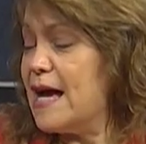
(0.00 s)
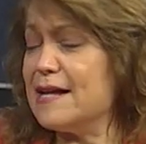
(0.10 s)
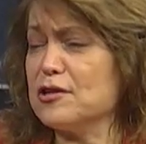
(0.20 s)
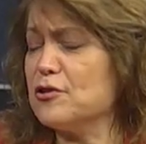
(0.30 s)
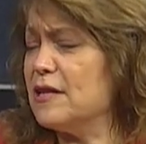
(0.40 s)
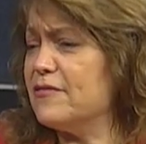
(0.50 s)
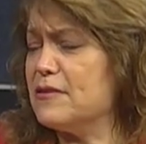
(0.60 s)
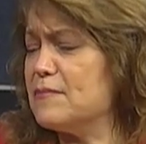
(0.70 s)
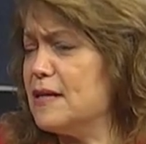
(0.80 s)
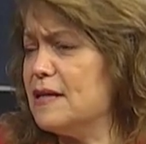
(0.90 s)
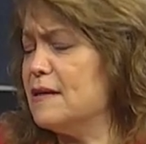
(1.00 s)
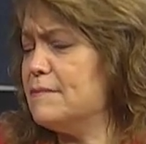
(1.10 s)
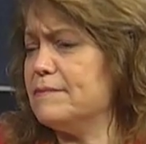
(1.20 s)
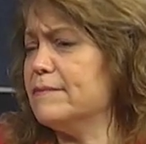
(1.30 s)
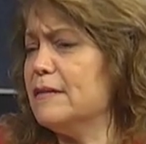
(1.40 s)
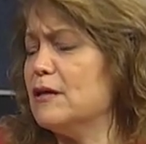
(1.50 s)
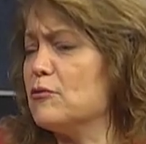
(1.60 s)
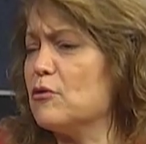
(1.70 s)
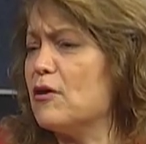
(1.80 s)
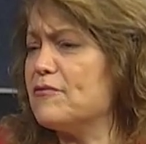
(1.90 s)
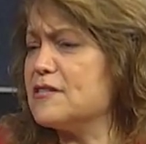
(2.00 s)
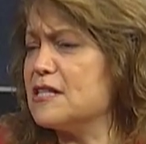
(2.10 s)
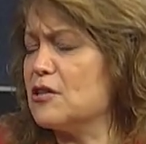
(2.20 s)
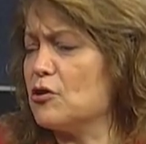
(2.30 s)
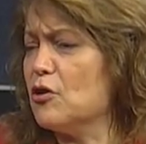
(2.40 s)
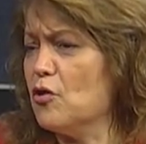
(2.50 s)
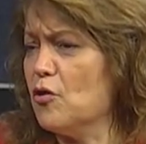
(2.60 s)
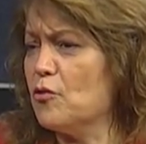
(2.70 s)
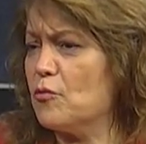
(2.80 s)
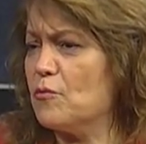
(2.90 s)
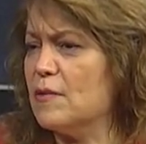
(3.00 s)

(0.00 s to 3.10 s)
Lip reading: and it could even be, an office in your home.